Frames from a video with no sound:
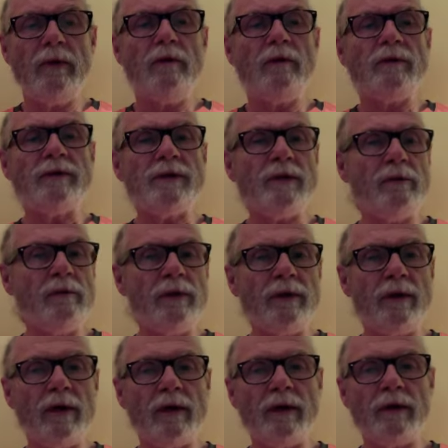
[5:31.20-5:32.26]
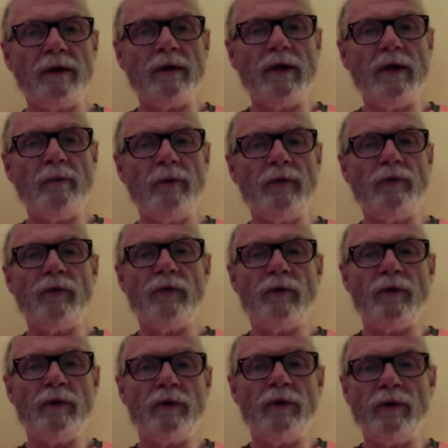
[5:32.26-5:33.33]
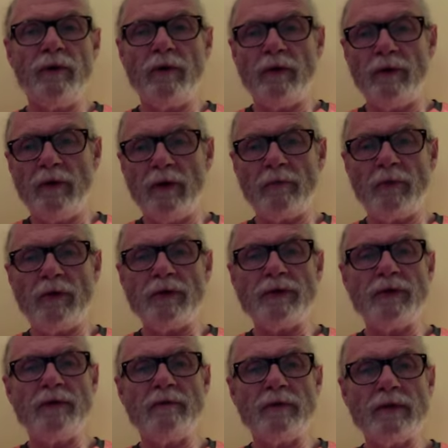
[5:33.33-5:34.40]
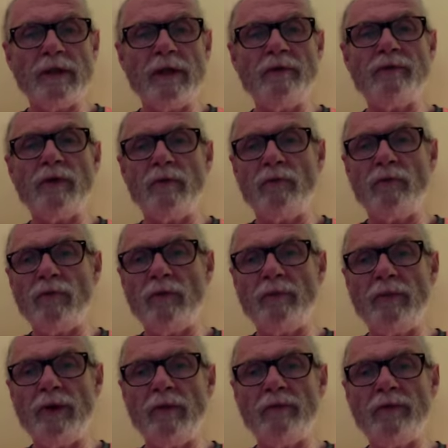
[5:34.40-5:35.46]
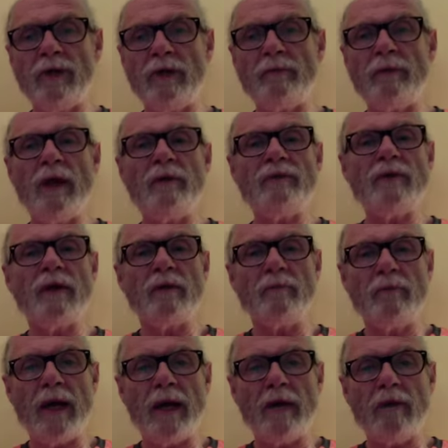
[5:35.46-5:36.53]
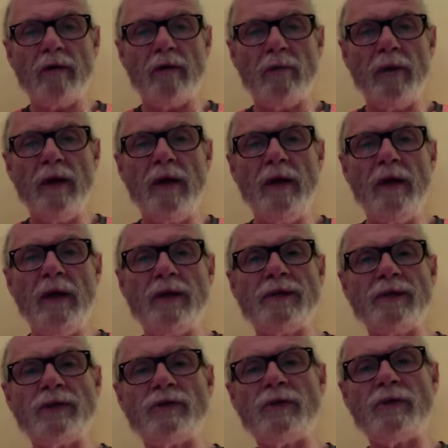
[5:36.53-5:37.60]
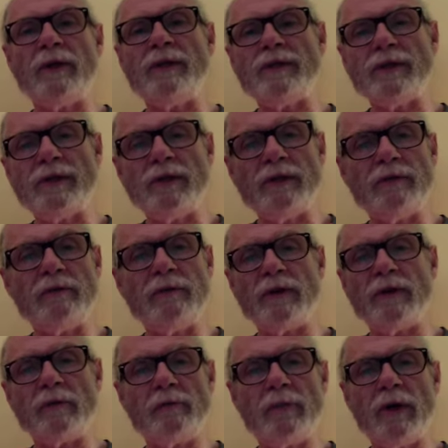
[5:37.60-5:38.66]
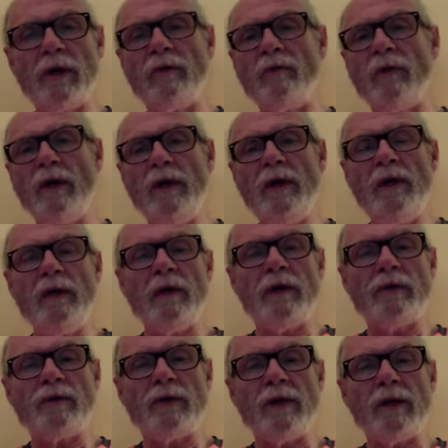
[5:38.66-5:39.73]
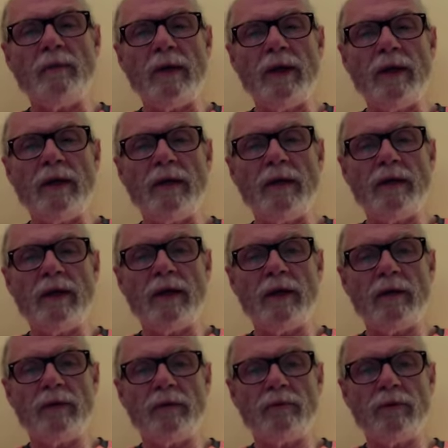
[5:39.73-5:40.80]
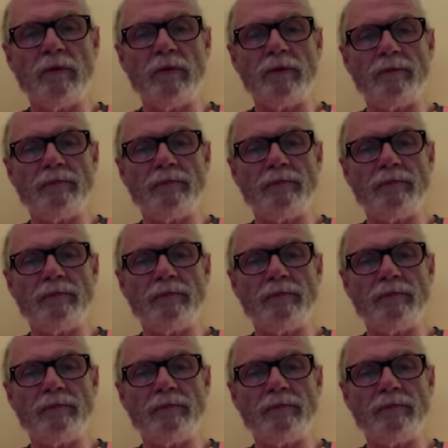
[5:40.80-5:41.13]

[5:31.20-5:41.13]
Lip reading: It's equally not uncommon for a young person who has left home for a period of time to have to come back home as they transition to another part of trying to make it in the adult world.